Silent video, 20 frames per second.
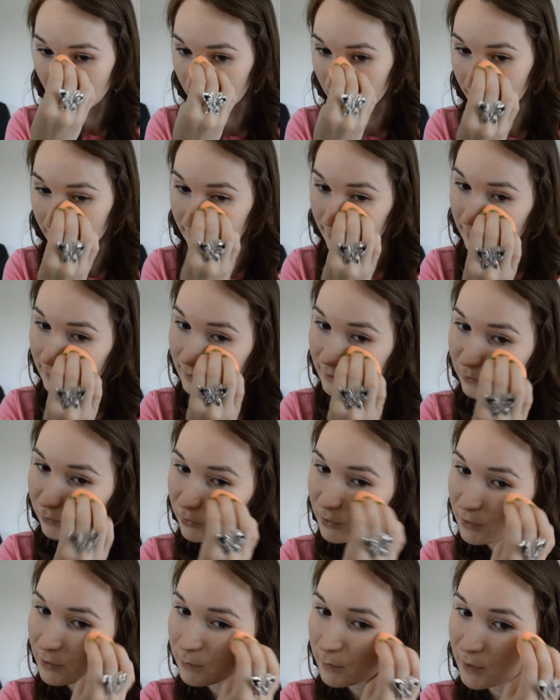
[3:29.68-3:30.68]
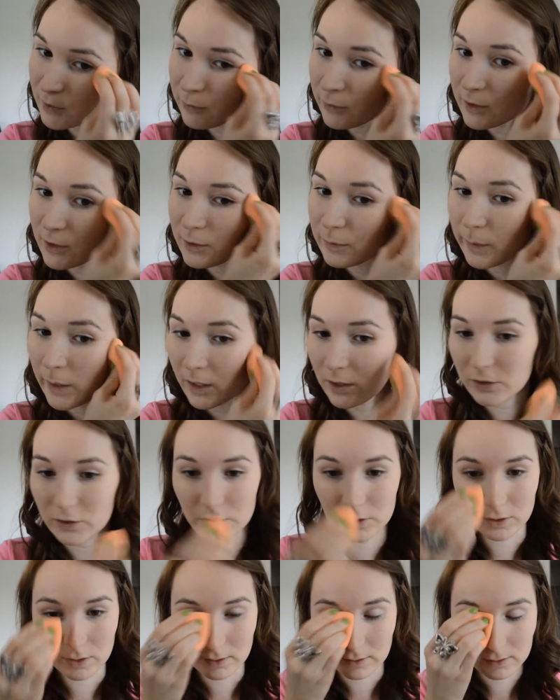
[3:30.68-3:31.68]
Like, the difference between
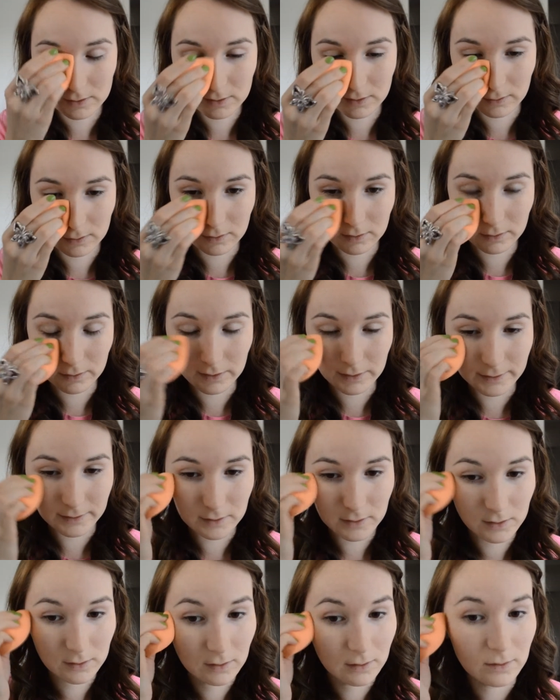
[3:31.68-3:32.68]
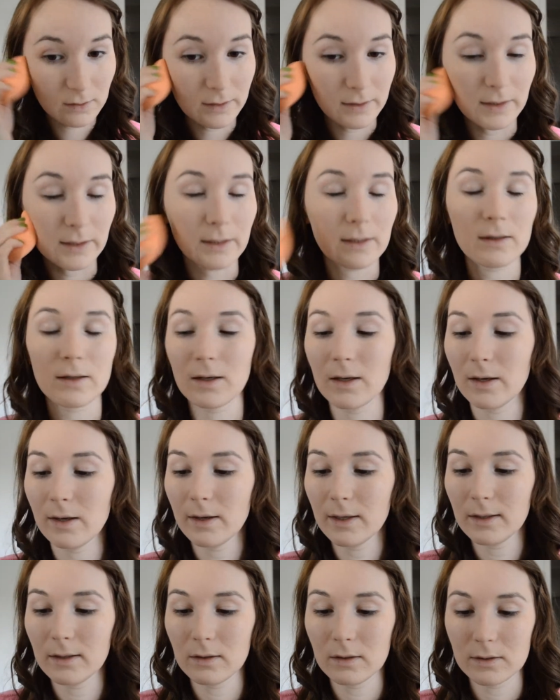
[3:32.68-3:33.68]
sponges is that they
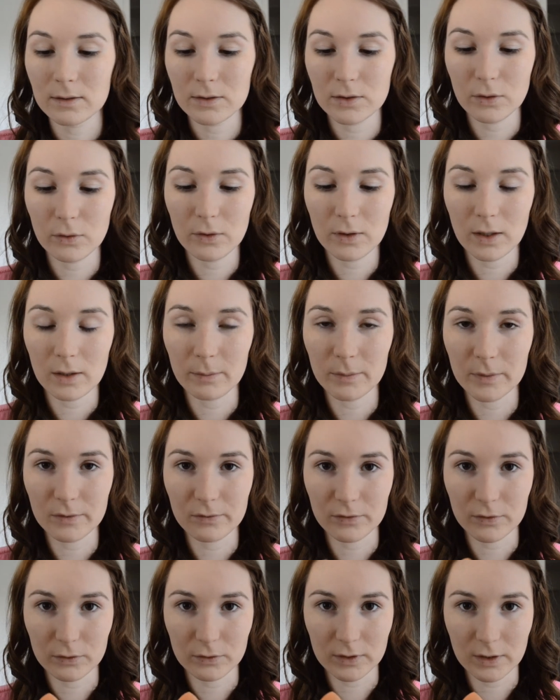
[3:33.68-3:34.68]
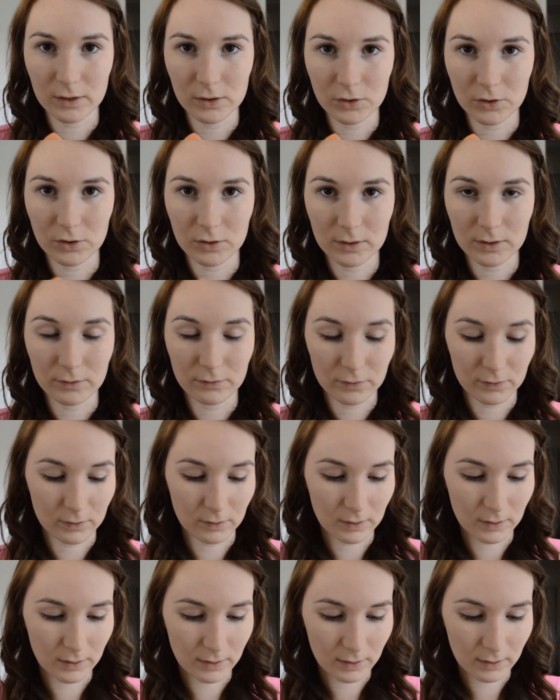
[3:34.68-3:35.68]
soak up the foundation
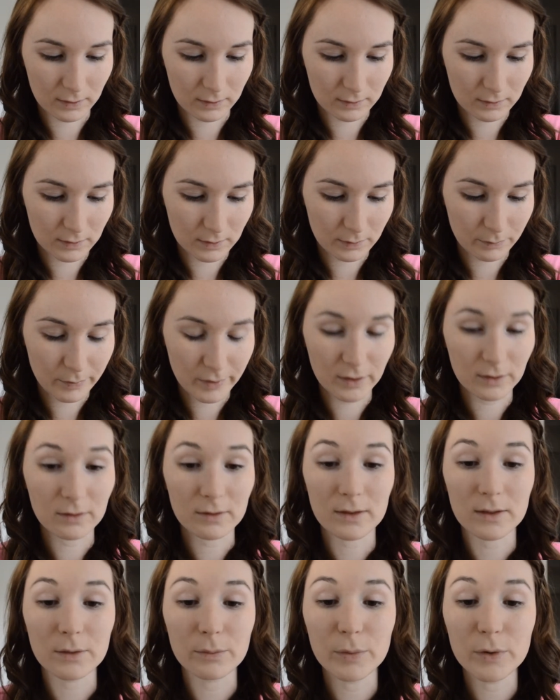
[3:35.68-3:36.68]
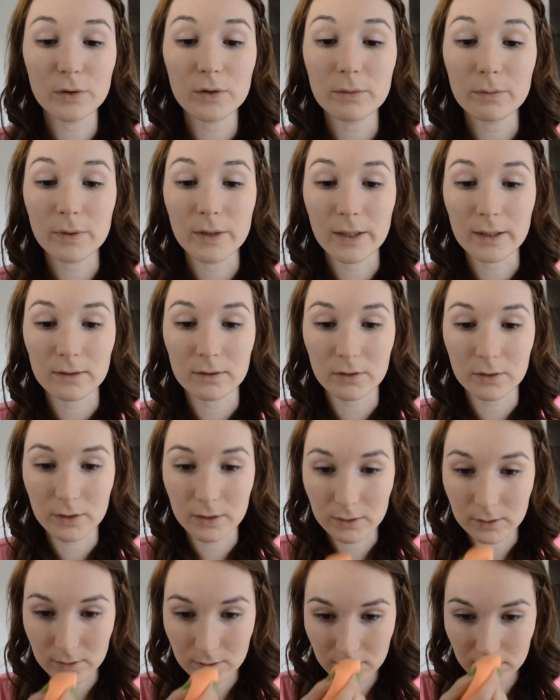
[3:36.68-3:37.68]
differently, and apparently the beauty blender
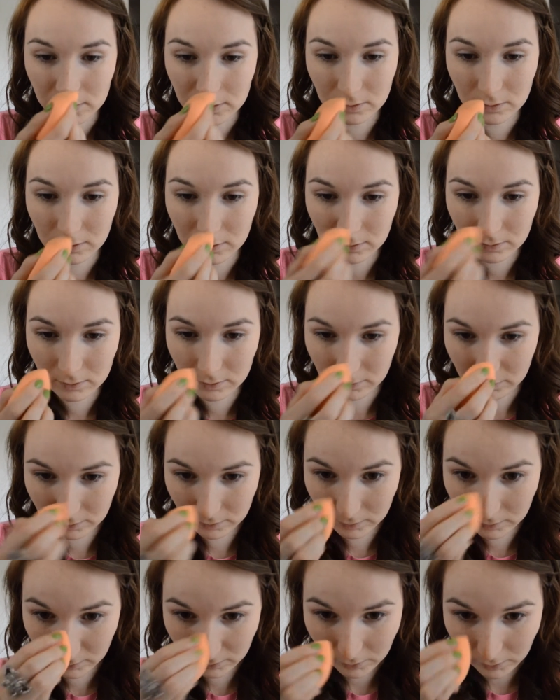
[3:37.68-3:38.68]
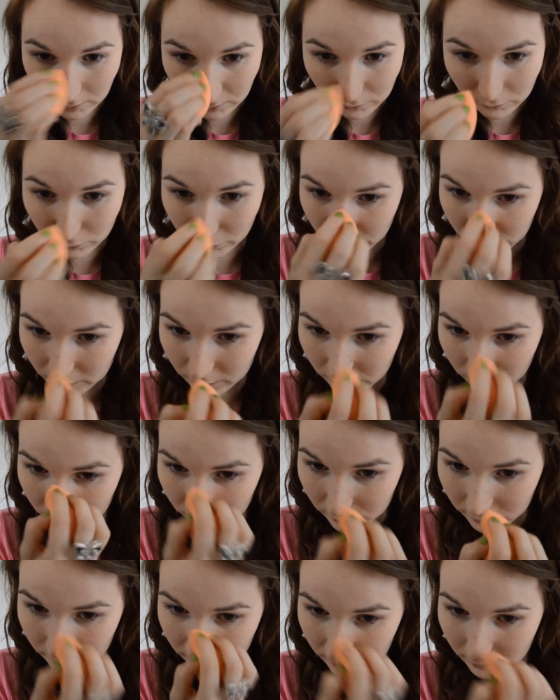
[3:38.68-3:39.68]
is really
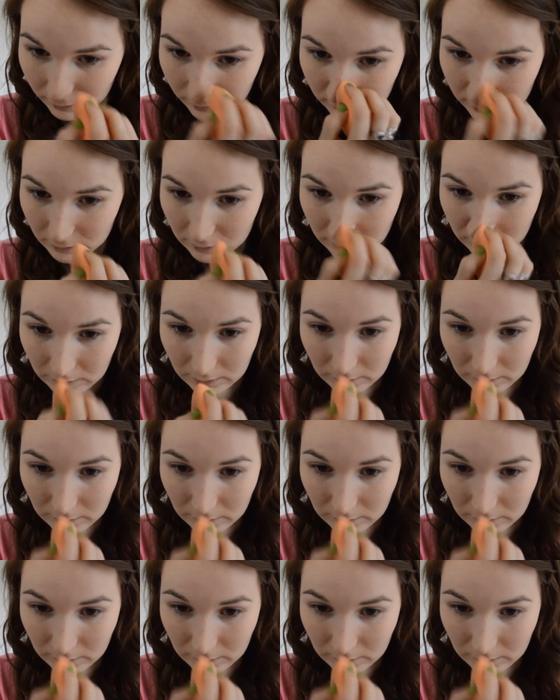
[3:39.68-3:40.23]
good in that,